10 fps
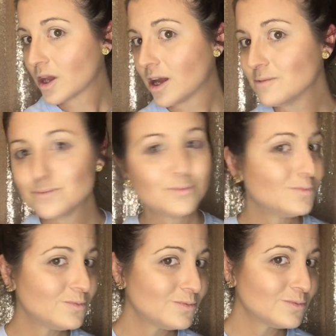Okay?
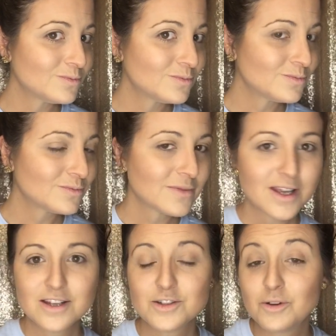
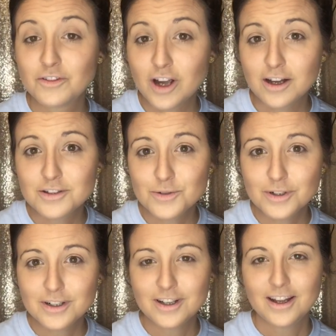So we've
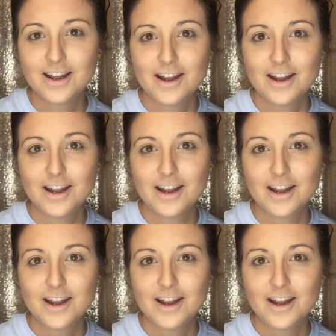contoured